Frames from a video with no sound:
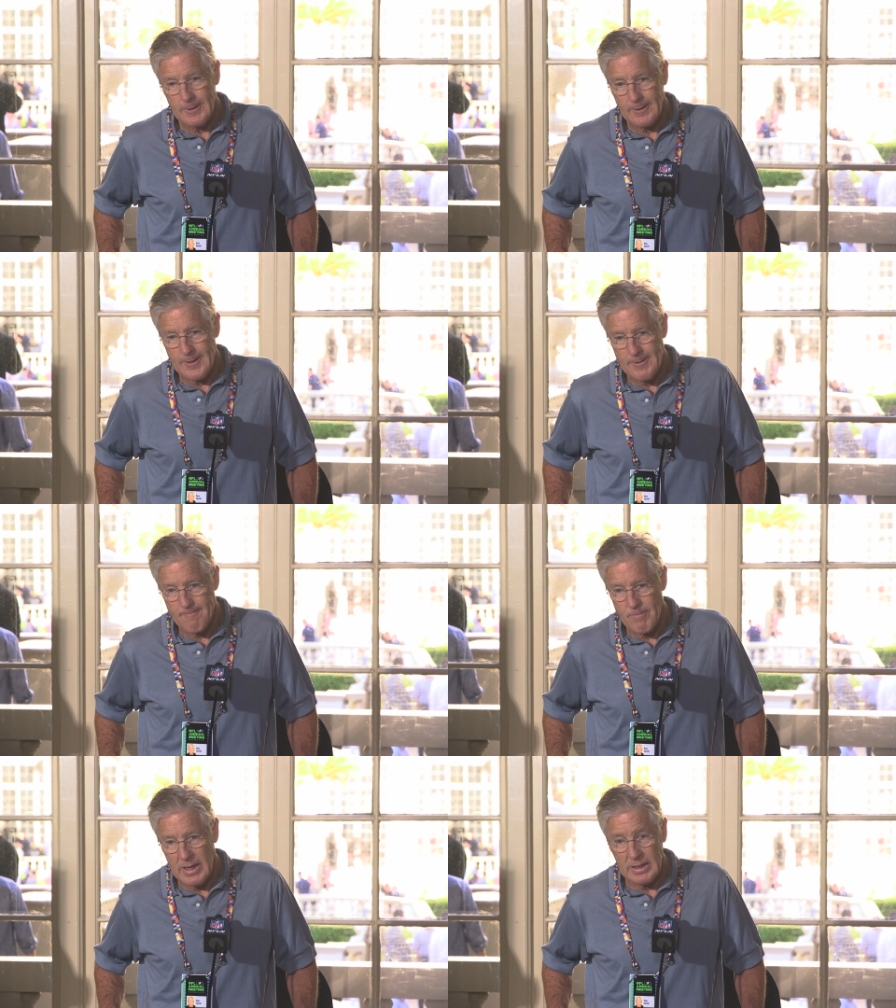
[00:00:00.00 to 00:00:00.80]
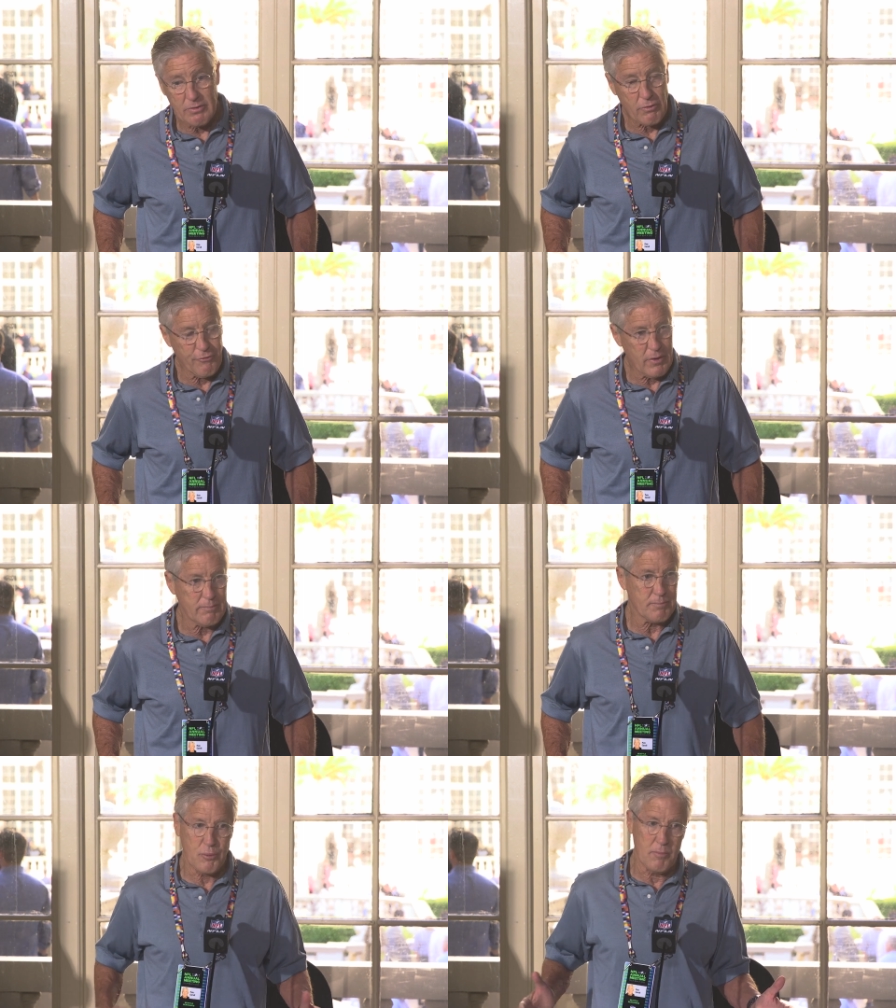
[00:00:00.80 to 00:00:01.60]
Um, and he's a, a,
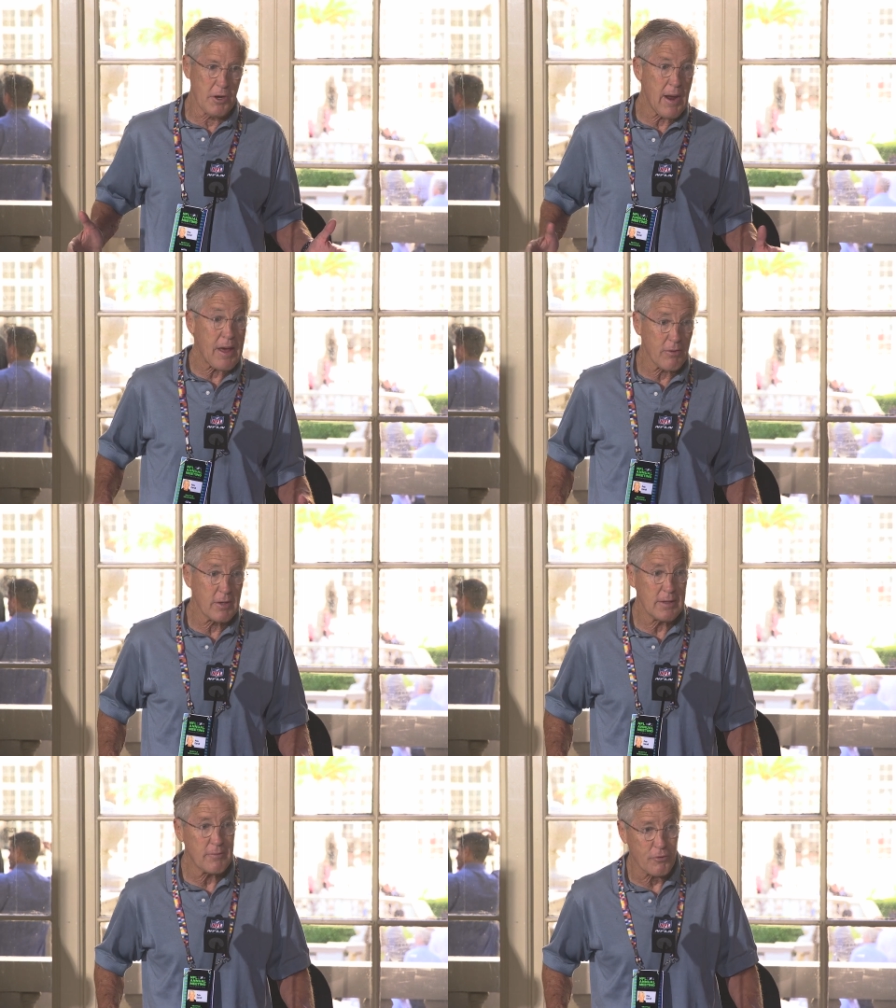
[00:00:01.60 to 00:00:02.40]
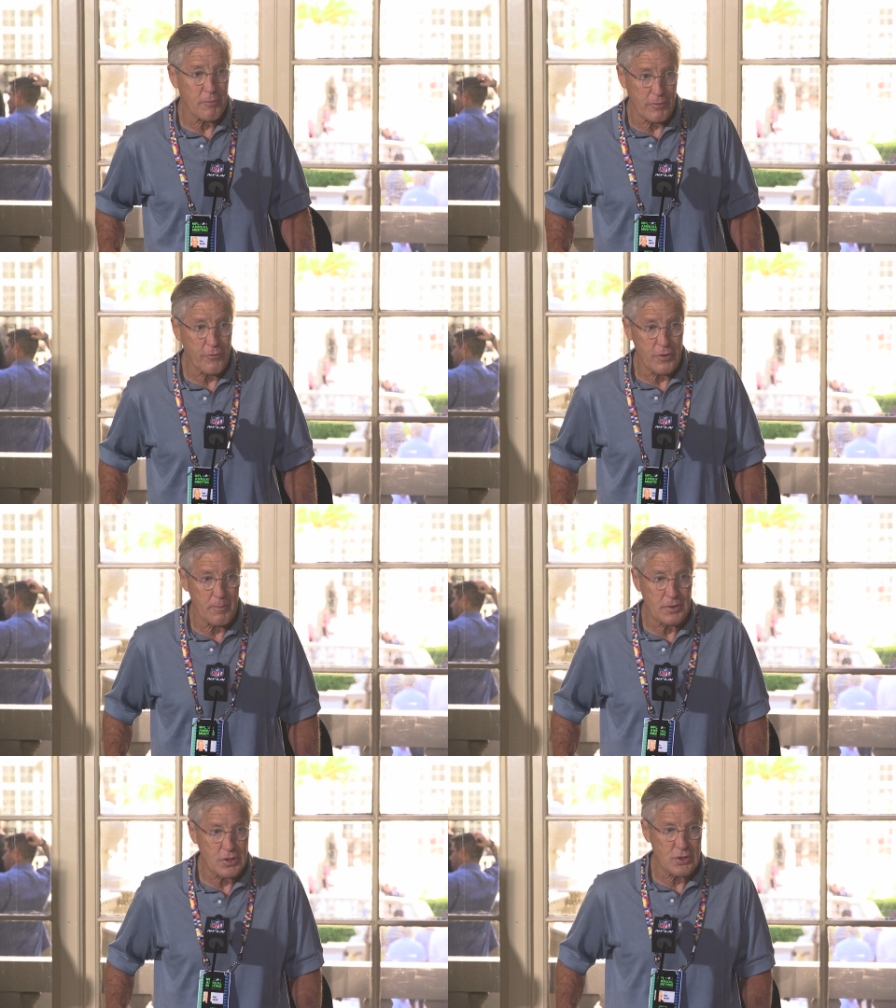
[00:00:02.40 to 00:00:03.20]
premier athlete for, for the
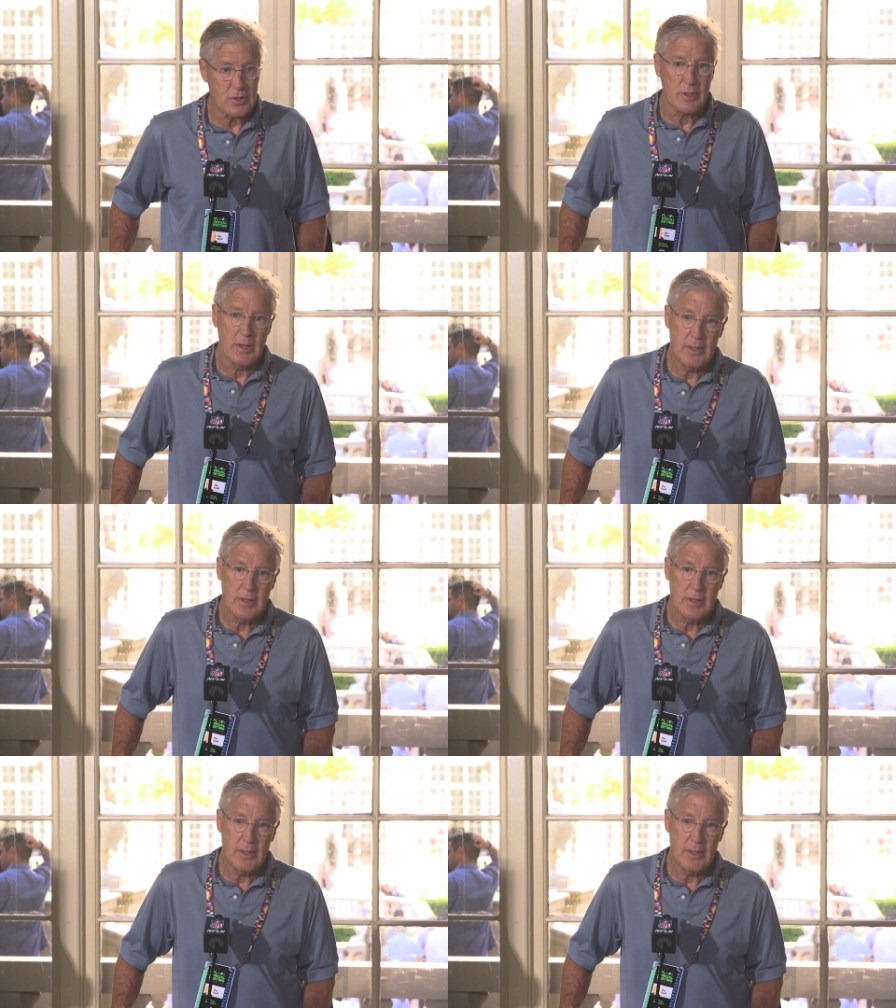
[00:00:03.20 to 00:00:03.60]
position.